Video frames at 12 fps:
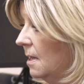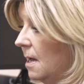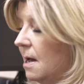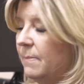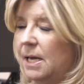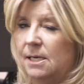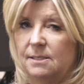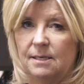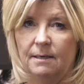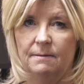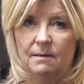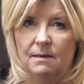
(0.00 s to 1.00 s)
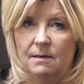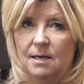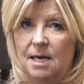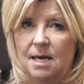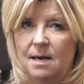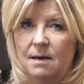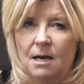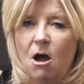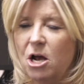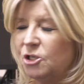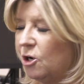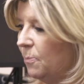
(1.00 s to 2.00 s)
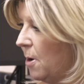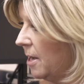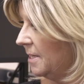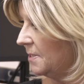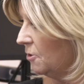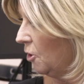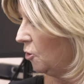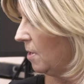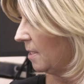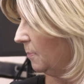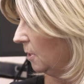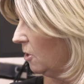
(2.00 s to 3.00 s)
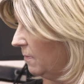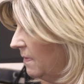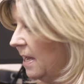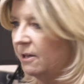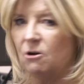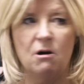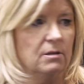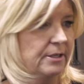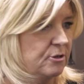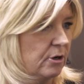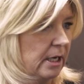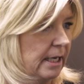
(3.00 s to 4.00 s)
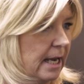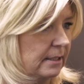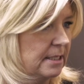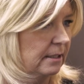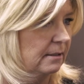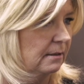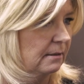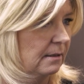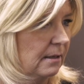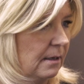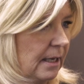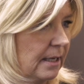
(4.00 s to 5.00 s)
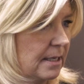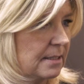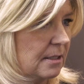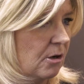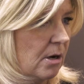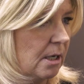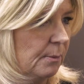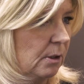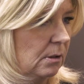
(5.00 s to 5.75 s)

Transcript: Amazing. Gosh, our bodies are incredible, aren't they? And all interconnected. Yeah. It is incredible.